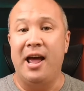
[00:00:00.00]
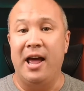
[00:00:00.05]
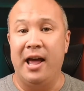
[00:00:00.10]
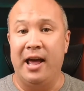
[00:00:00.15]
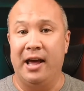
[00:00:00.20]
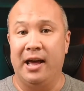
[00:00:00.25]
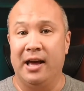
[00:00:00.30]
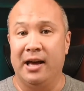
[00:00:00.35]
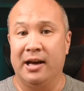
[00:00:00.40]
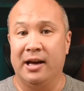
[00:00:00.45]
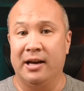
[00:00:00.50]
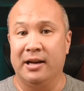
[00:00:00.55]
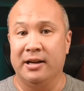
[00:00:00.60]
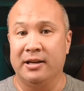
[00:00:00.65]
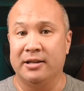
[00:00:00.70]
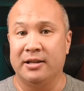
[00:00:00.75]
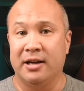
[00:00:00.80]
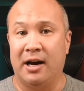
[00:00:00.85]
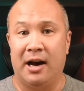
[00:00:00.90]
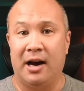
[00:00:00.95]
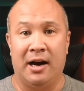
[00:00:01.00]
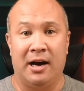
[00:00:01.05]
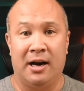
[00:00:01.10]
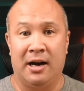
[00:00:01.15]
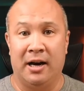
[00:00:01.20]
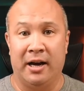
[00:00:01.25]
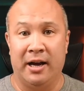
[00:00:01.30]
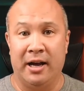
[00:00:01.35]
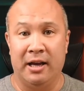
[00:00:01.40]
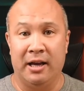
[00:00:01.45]
And
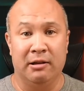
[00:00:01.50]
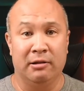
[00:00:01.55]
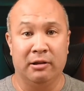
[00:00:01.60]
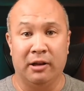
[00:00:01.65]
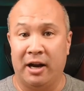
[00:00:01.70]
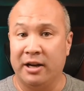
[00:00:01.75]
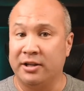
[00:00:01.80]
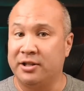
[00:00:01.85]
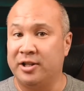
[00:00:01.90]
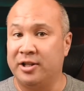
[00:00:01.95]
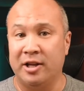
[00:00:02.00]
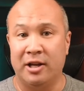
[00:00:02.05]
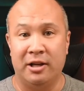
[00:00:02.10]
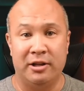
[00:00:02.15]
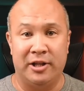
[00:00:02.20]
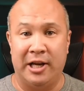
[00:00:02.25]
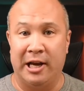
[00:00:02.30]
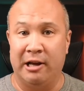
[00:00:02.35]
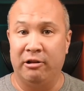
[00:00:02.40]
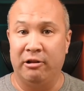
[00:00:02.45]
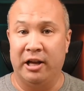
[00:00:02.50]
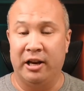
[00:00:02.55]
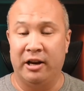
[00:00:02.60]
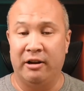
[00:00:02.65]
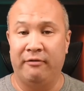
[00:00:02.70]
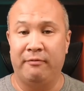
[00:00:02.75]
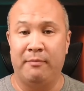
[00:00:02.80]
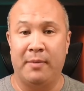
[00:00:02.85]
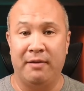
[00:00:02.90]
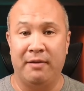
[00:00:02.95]
I lost the tail end
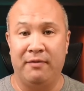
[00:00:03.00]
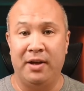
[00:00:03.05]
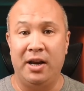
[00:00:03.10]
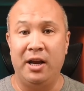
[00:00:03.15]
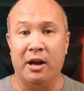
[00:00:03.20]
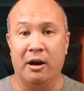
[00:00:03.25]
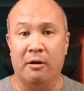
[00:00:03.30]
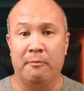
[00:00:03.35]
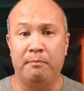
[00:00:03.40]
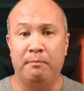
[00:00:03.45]
of my video.